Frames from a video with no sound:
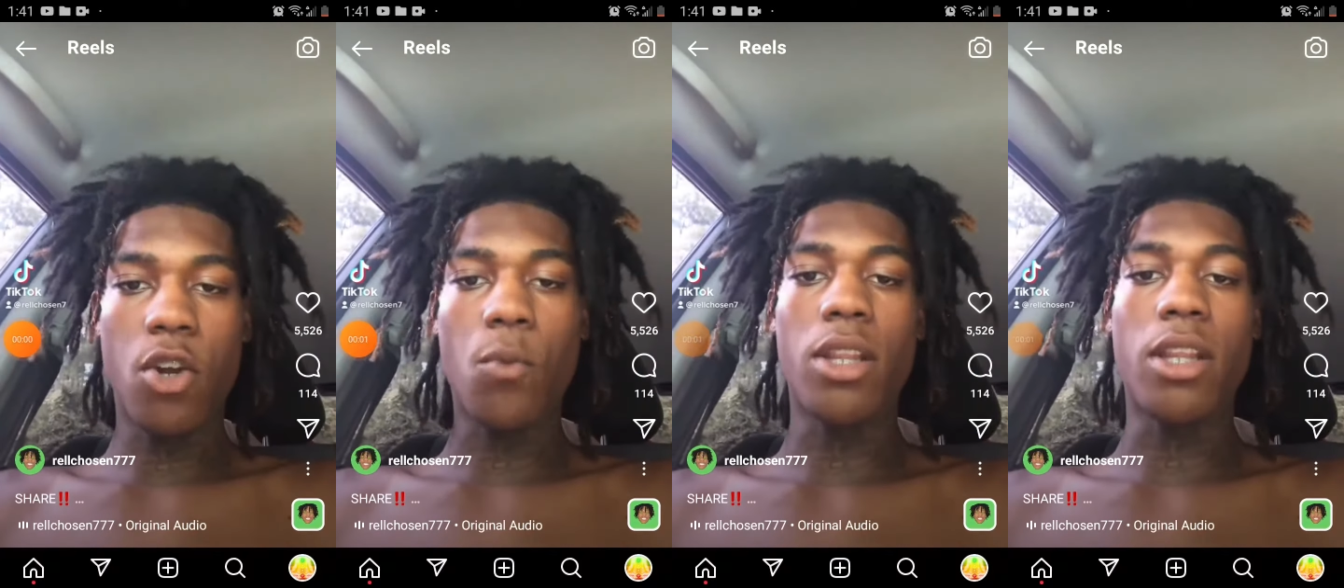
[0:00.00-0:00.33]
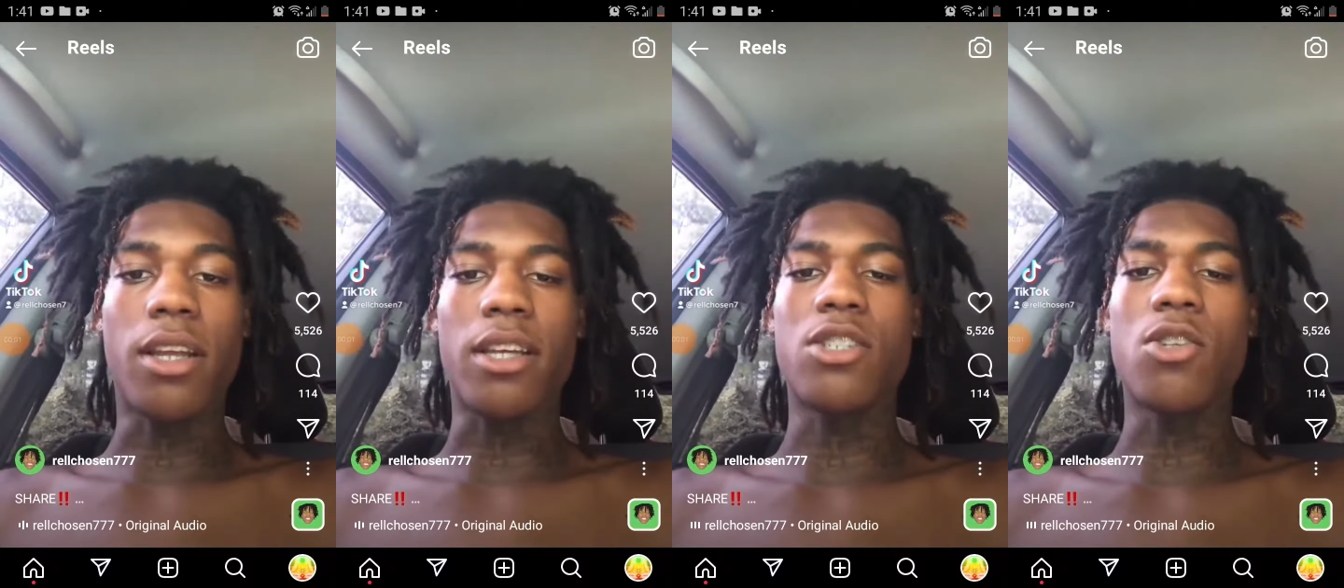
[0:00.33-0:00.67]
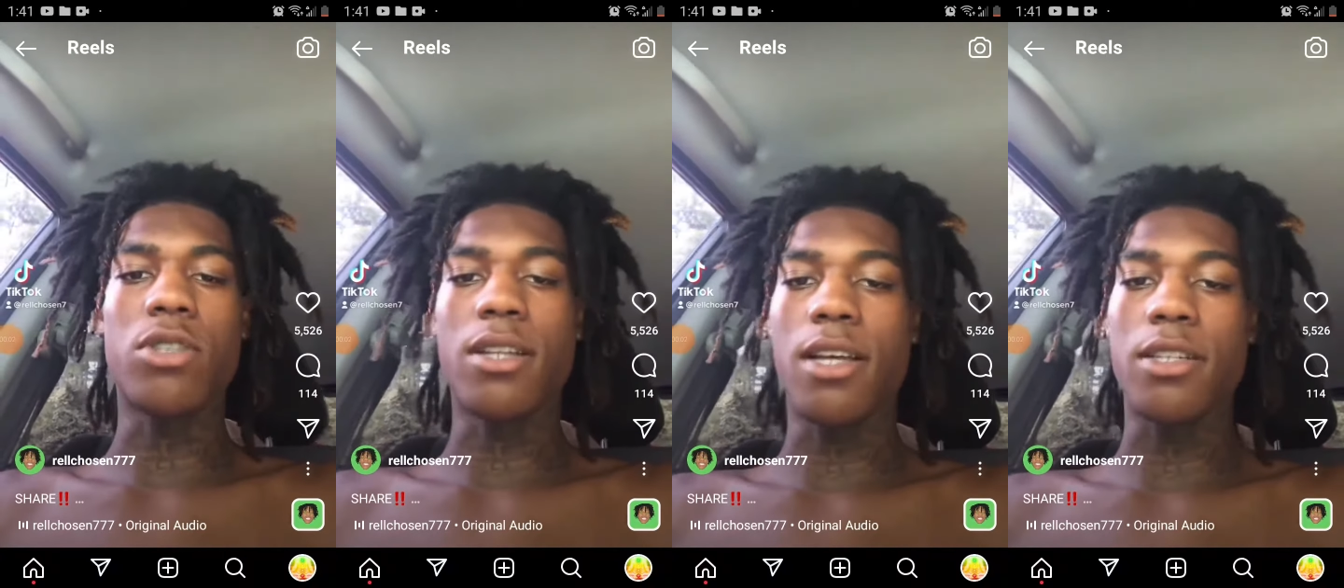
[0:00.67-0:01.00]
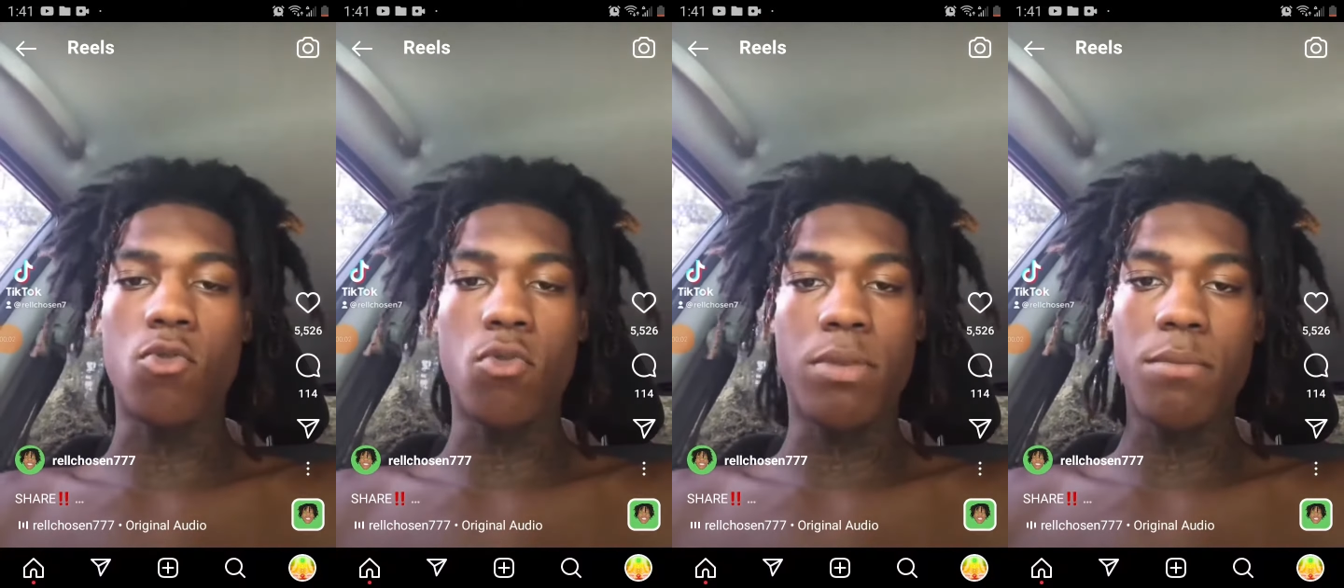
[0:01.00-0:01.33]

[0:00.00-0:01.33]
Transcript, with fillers: introvert don't really like socializing with